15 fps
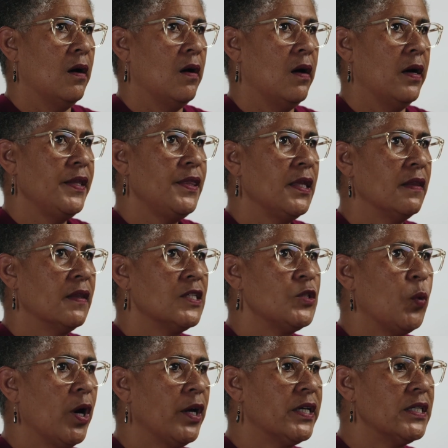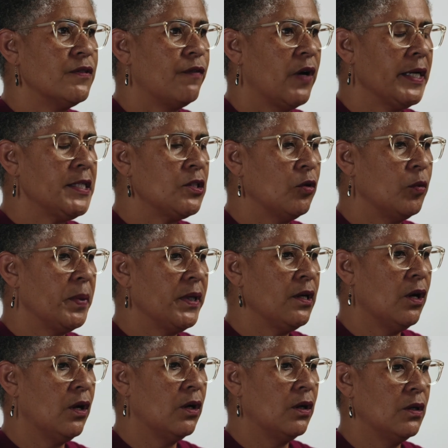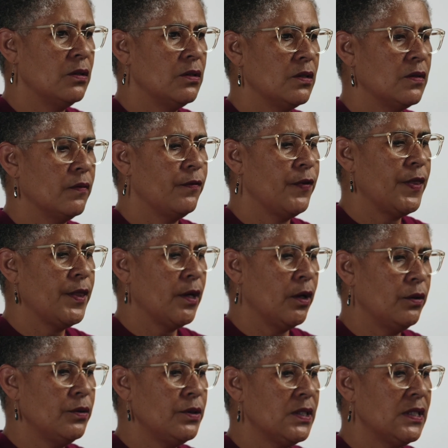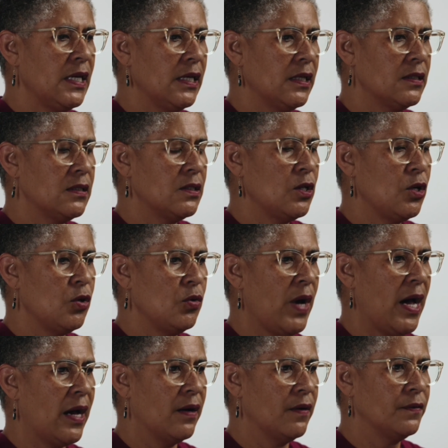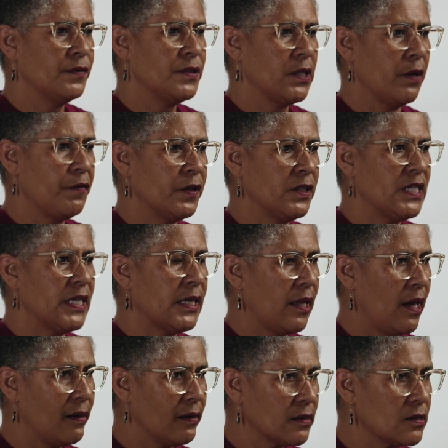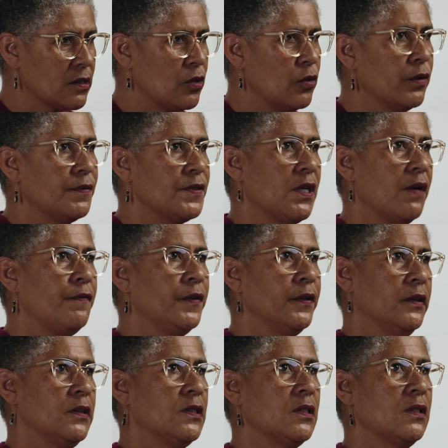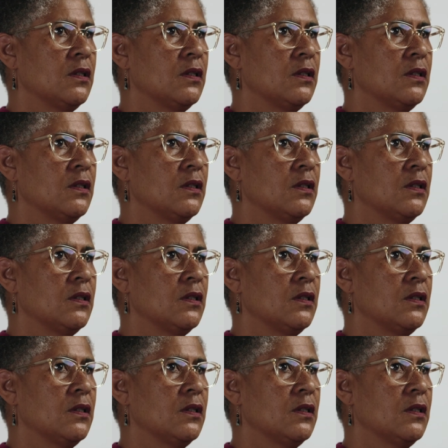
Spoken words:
I think this work is vital, because for those kids who have suffered neglect, who have suffered